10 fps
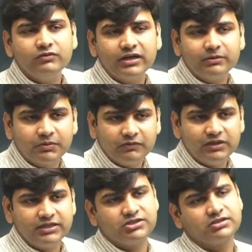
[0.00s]
that
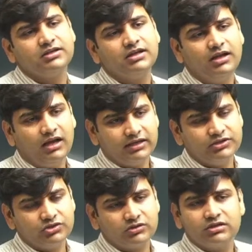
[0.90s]
privilege against
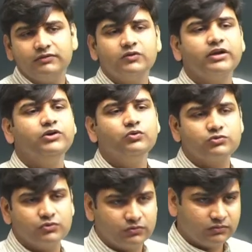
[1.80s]
yourself, you can do so.